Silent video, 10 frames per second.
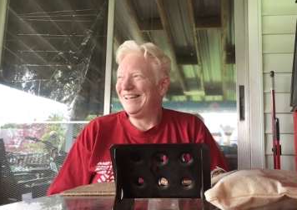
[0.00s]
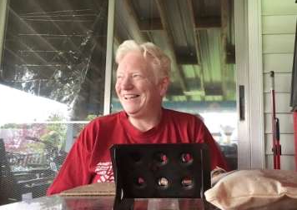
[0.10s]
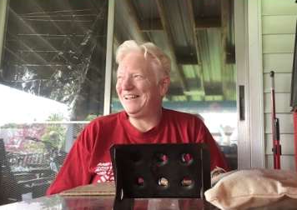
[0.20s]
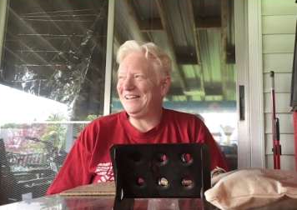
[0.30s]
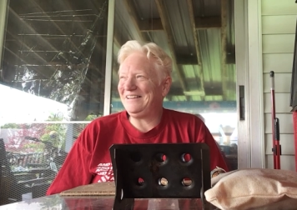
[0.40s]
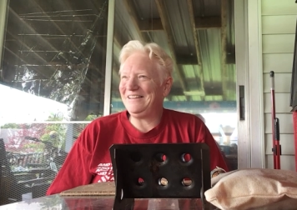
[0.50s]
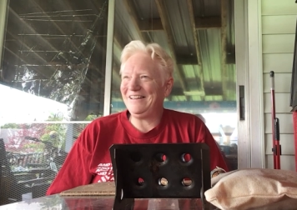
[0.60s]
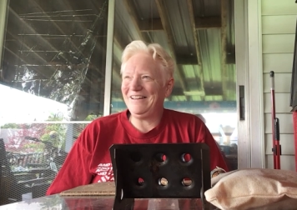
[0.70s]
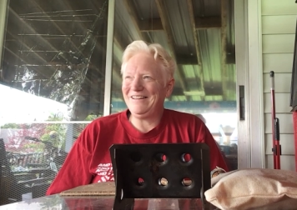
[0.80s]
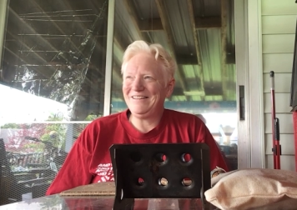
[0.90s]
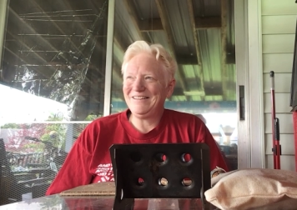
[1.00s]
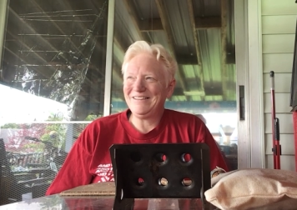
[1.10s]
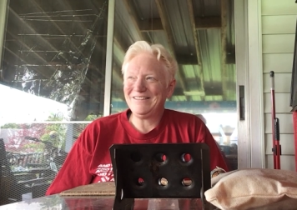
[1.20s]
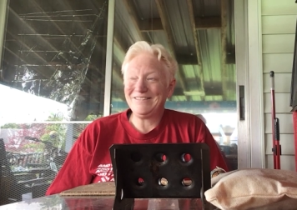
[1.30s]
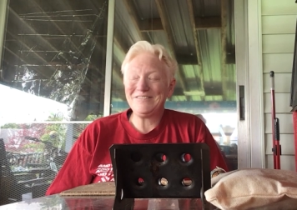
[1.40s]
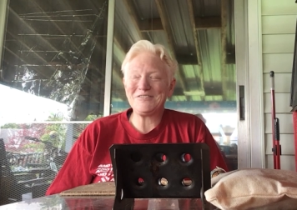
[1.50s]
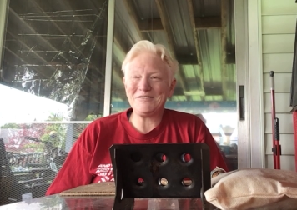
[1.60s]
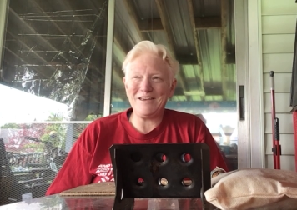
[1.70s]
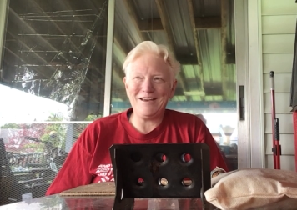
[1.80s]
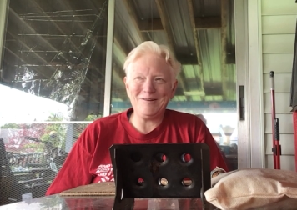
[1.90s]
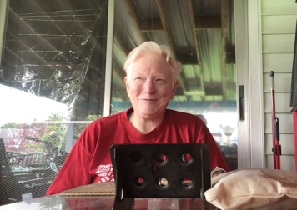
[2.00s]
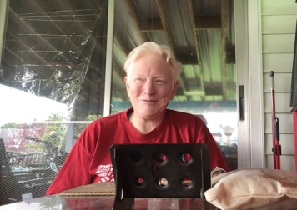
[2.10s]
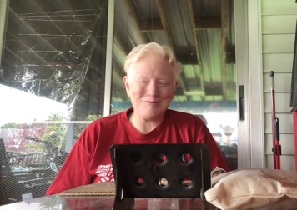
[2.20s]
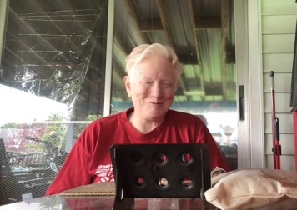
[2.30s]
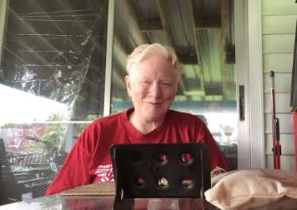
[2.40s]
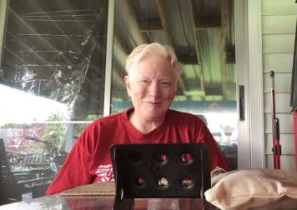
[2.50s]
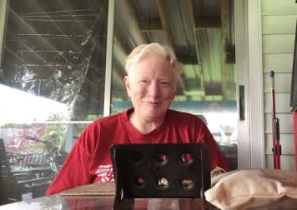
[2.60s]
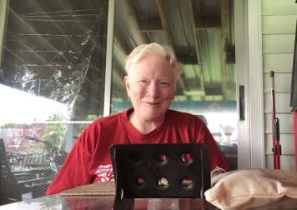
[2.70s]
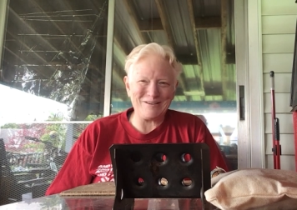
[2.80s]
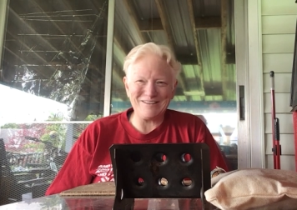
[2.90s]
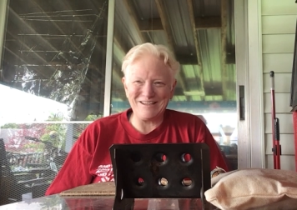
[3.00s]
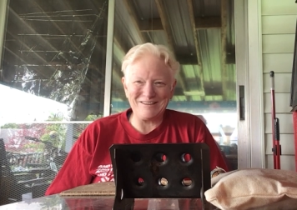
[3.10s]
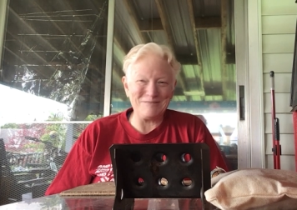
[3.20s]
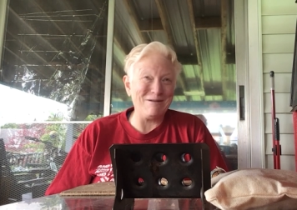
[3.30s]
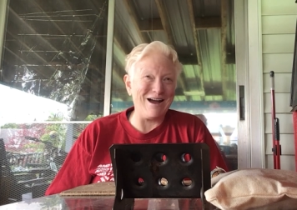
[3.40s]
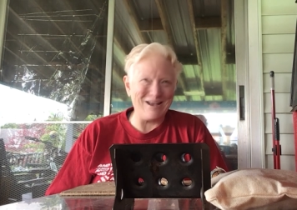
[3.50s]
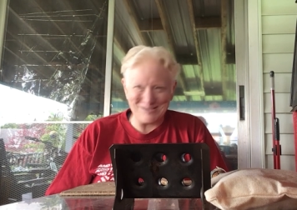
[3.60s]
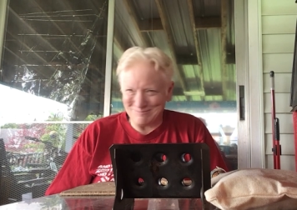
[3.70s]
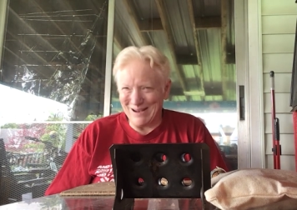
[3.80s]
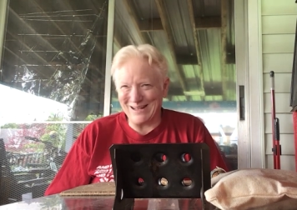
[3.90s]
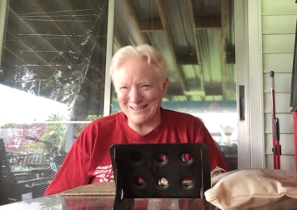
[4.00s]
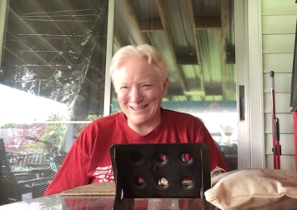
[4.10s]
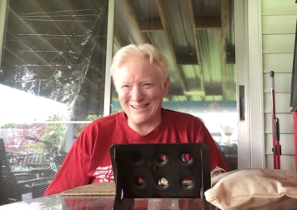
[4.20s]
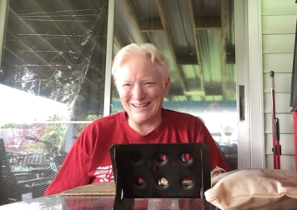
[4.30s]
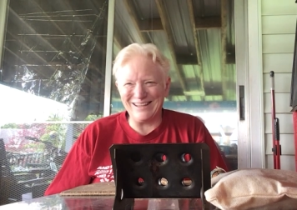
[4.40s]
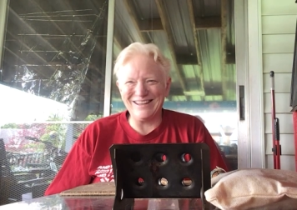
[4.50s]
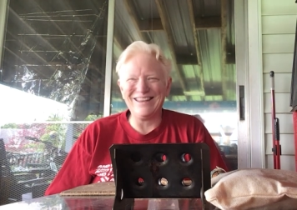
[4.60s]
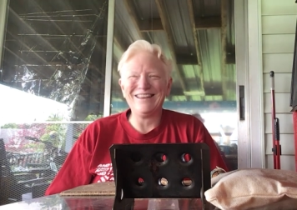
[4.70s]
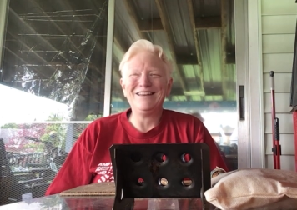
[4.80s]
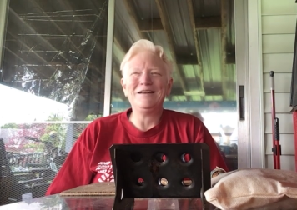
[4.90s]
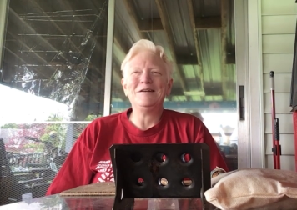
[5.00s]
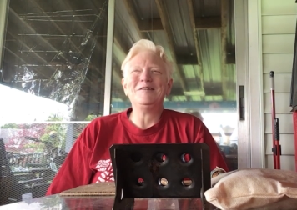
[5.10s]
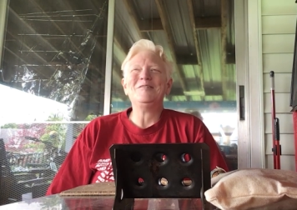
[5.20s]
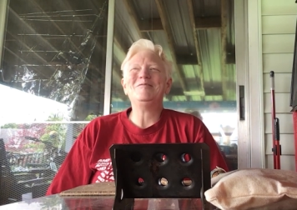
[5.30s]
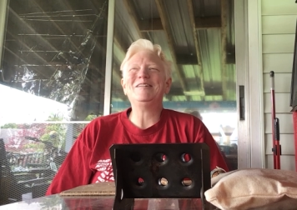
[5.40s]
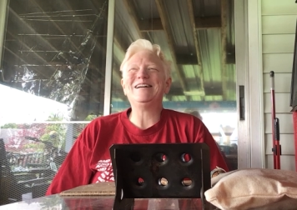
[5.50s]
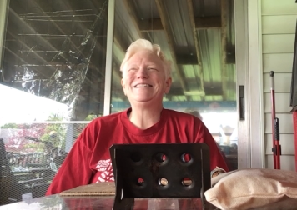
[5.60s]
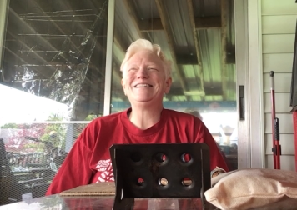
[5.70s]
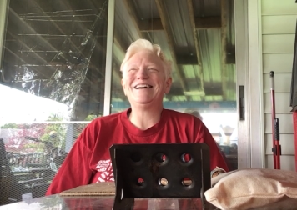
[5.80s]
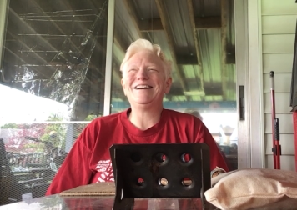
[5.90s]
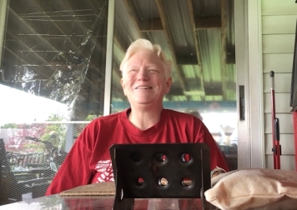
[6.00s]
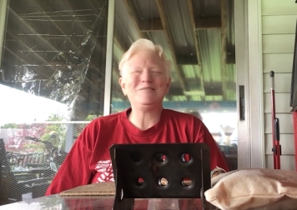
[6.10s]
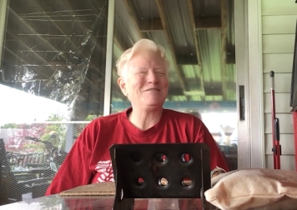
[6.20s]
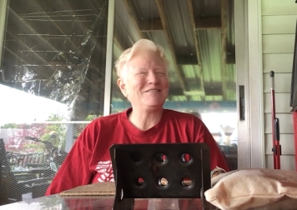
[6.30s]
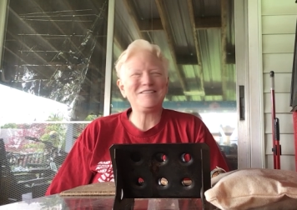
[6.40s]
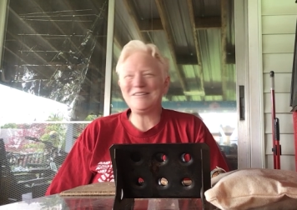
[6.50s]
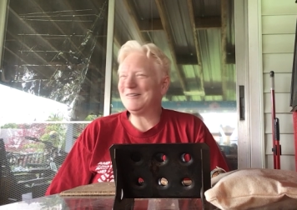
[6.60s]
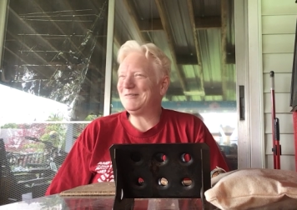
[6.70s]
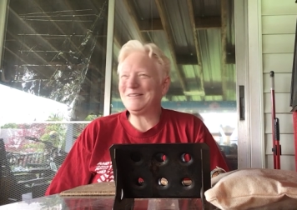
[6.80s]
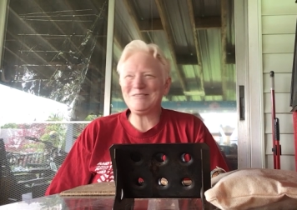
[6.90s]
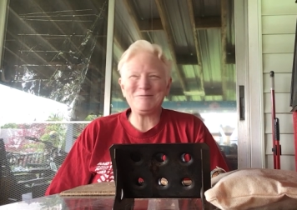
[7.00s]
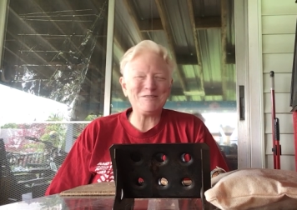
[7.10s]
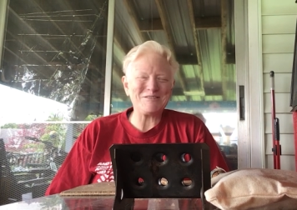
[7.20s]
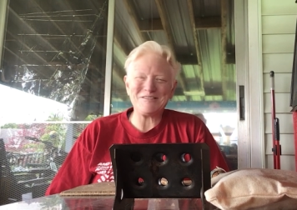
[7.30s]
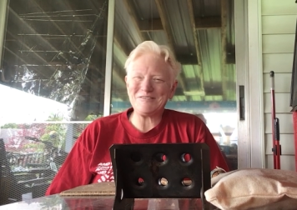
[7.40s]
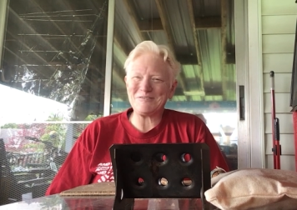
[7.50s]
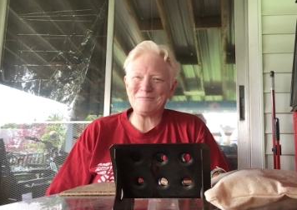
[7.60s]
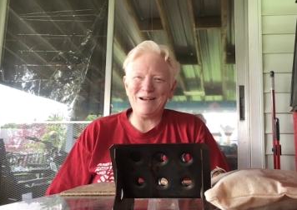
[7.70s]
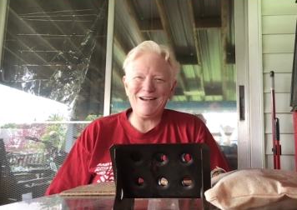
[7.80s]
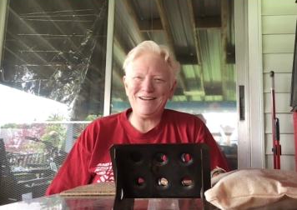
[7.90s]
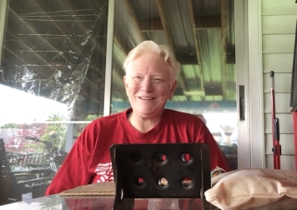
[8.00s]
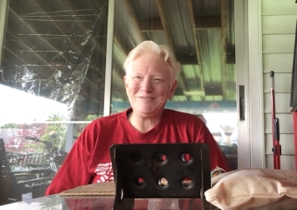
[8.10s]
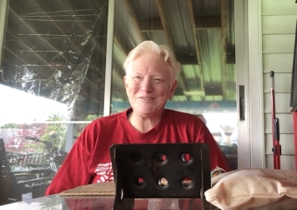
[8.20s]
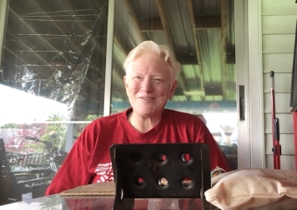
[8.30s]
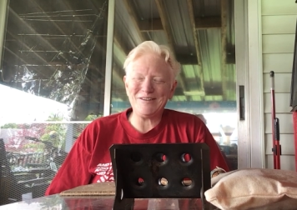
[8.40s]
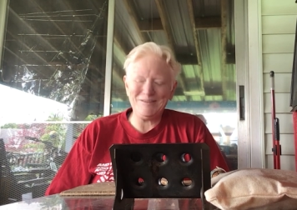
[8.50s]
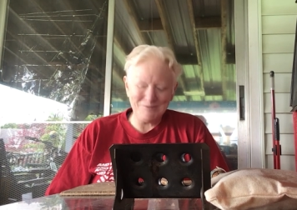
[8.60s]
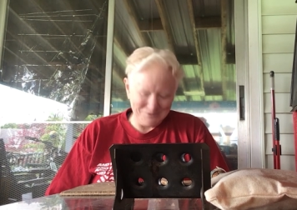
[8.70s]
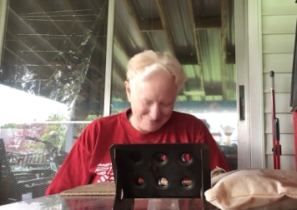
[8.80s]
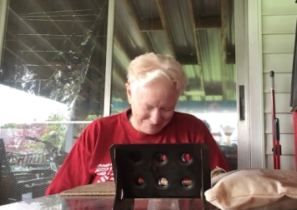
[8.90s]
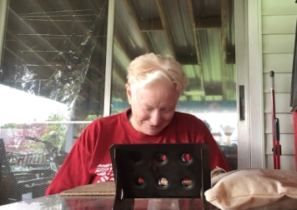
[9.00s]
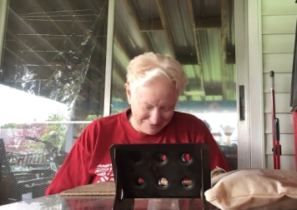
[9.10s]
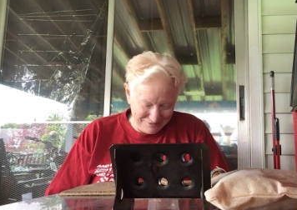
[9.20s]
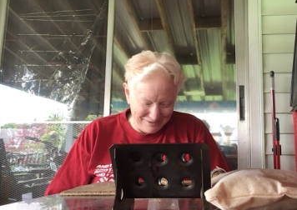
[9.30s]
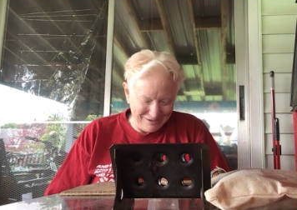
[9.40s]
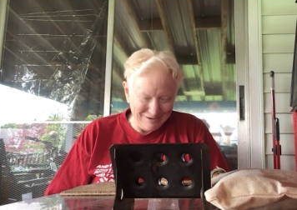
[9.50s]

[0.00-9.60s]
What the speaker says: And we're working to get them eyes back again. But we still smiled. It was all good.